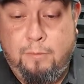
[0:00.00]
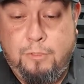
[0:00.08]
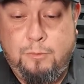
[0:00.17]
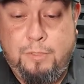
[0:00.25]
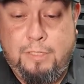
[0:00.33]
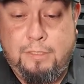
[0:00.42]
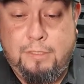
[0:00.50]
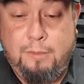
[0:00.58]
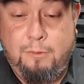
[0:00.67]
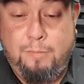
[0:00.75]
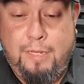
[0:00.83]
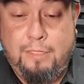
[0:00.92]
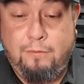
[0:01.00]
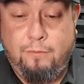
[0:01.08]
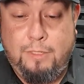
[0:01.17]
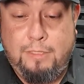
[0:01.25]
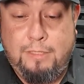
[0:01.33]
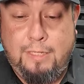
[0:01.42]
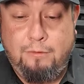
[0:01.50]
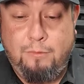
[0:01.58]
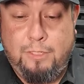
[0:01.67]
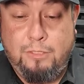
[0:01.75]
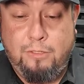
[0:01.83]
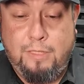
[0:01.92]
Just because it's going to be painted from the inside, you
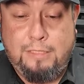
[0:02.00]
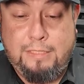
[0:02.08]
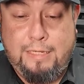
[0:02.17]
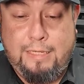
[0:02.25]
want to make sure that's